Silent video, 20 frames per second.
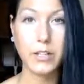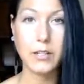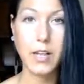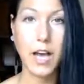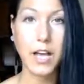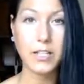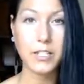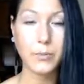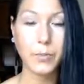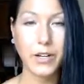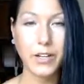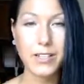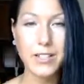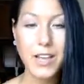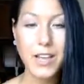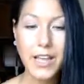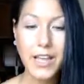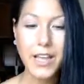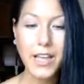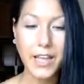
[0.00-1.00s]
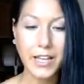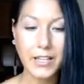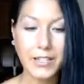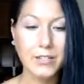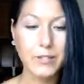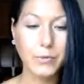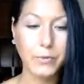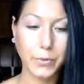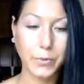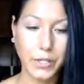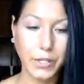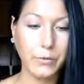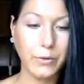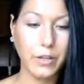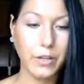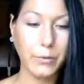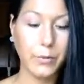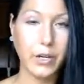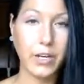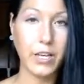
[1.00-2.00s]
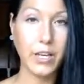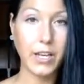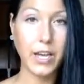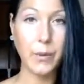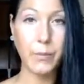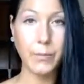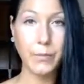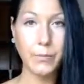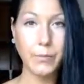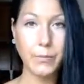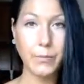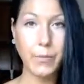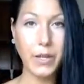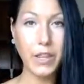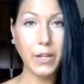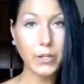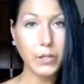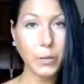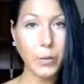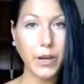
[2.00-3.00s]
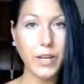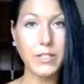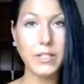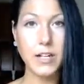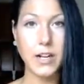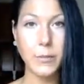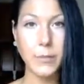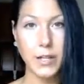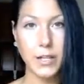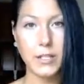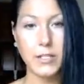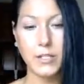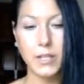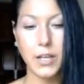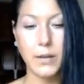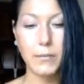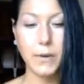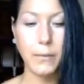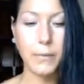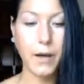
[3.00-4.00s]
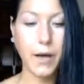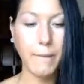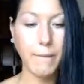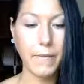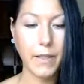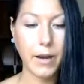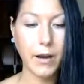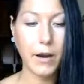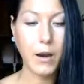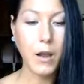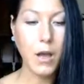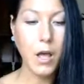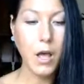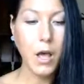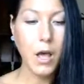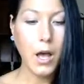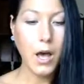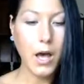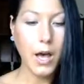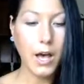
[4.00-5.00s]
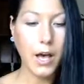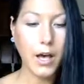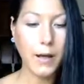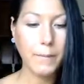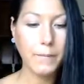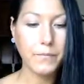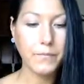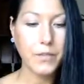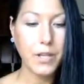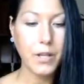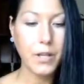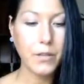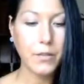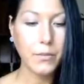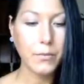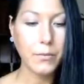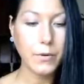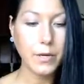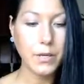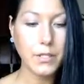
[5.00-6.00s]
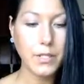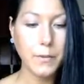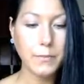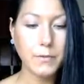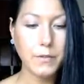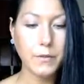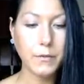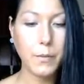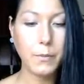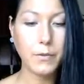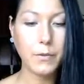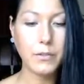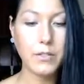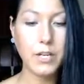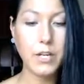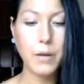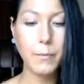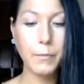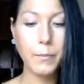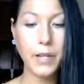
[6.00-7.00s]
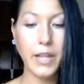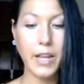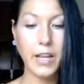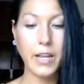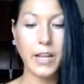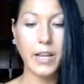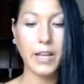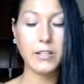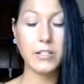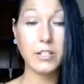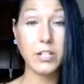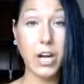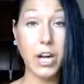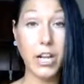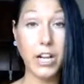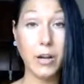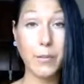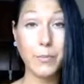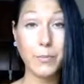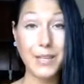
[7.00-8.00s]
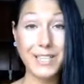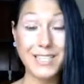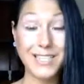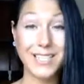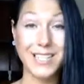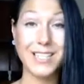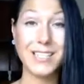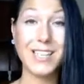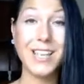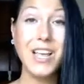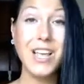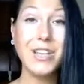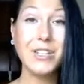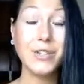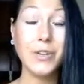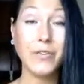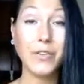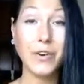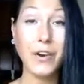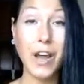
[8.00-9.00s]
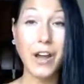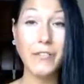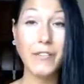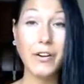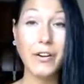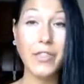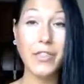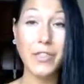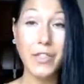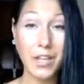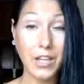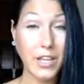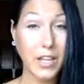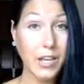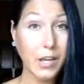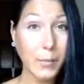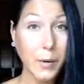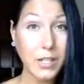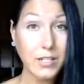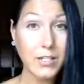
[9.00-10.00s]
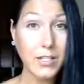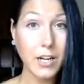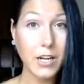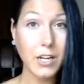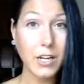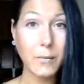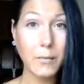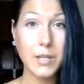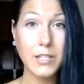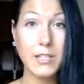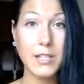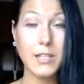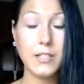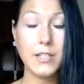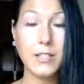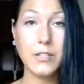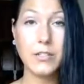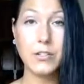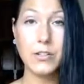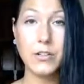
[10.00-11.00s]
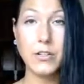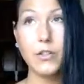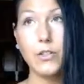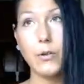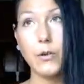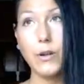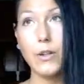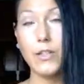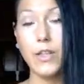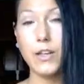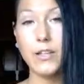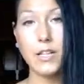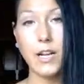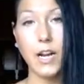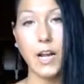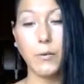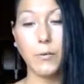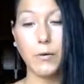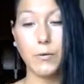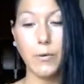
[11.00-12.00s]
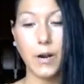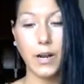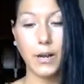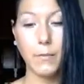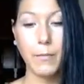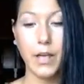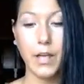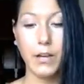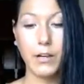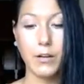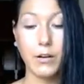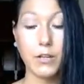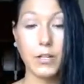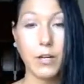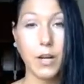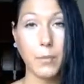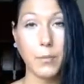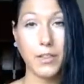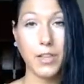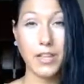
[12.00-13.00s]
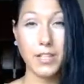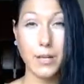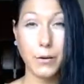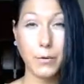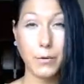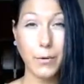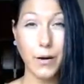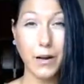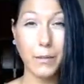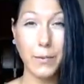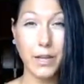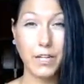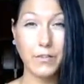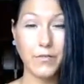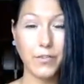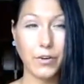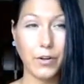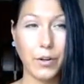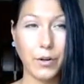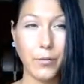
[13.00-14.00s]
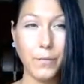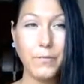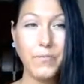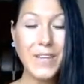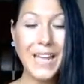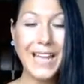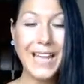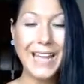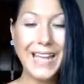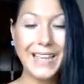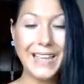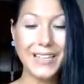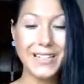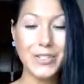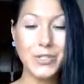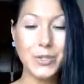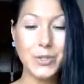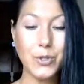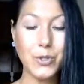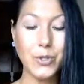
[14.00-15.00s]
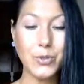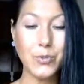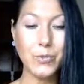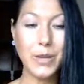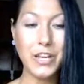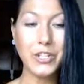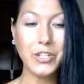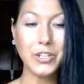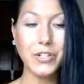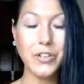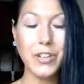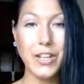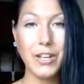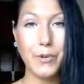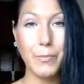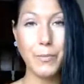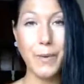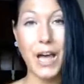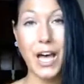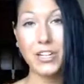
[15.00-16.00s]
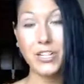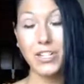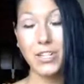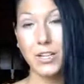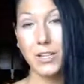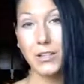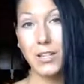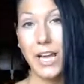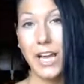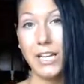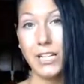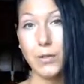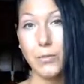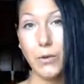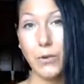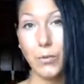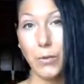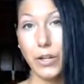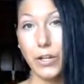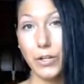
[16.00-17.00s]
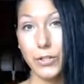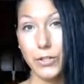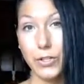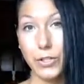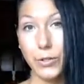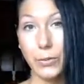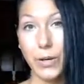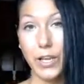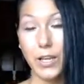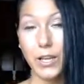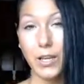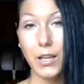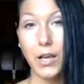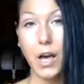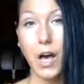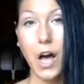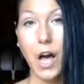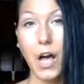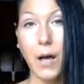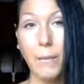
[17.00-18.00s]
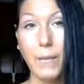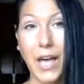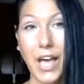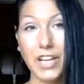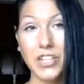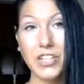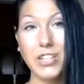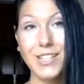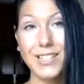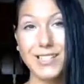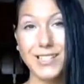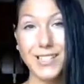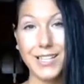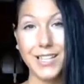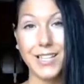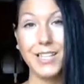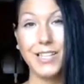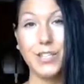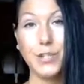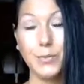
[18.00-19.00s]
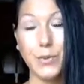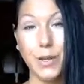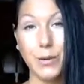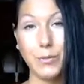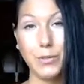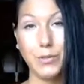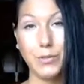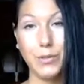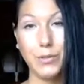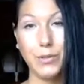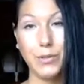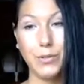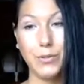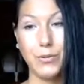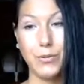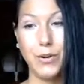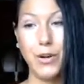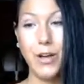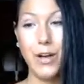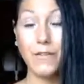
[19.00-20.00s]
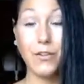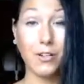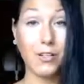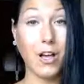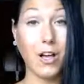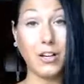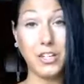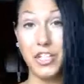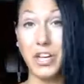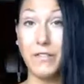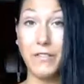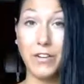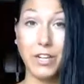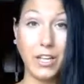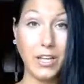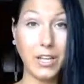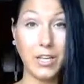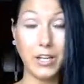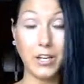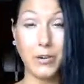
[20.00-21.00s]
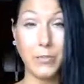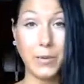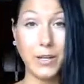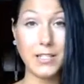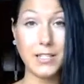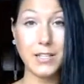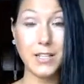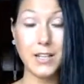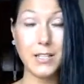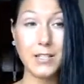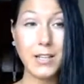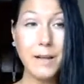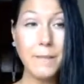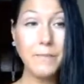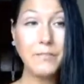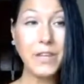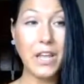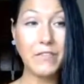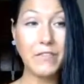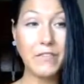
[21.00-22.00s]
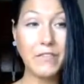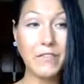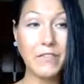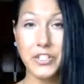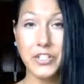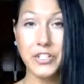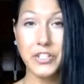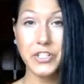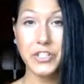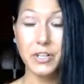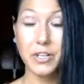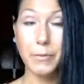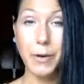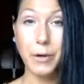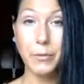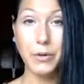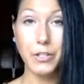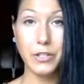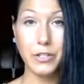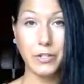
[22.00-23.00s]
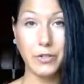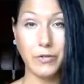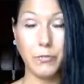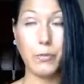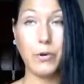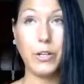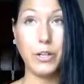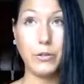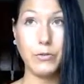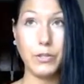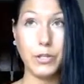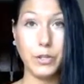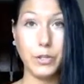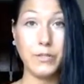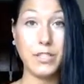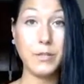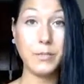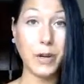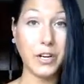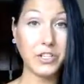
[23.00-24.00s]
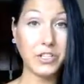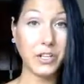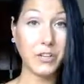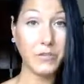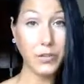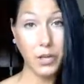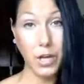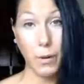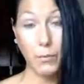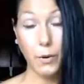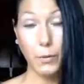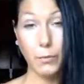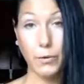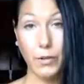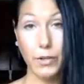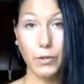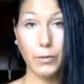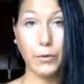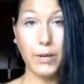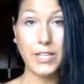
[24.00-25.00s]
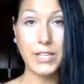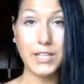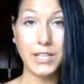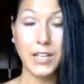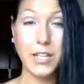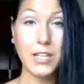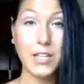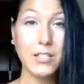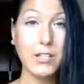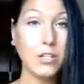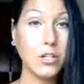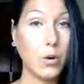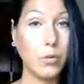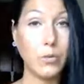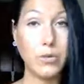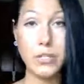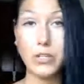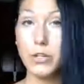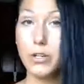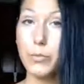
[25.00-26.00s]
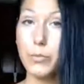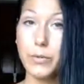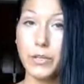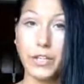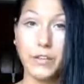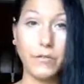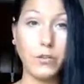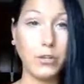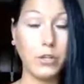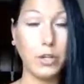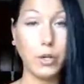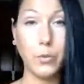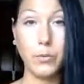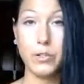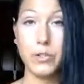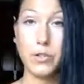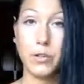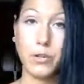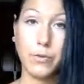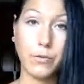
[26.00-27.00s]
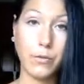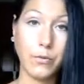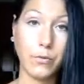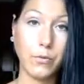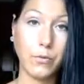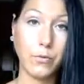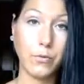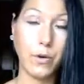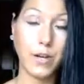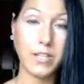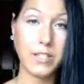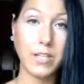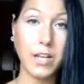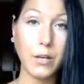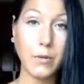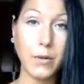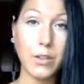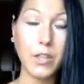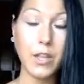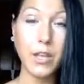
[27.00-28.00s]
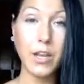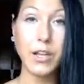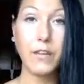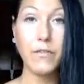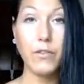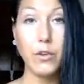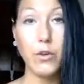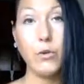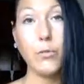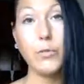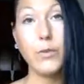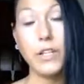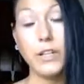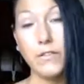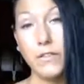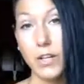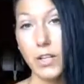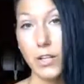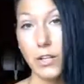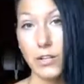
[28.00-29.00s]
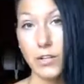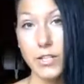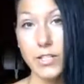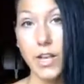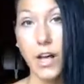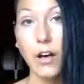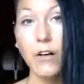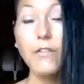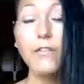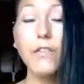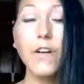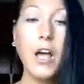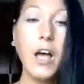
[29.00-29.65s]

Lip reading: hot springs. It's really, really pretty. I've been there twice, and I plan to take my mom there. 3 tips for people planning on starting a business. So if you're ever thinking about starting a business, these are 3 things that I would recommend, or a couple things I would recommend for you, is to make sure that your passion aligns with what you're doing. Passion is key to be able for longevity in your business. If you're not passionate about what you do, especially if you come up with new ideas, no one's going to believe you and no one's going to resonate with it if you don't believe in it yourself.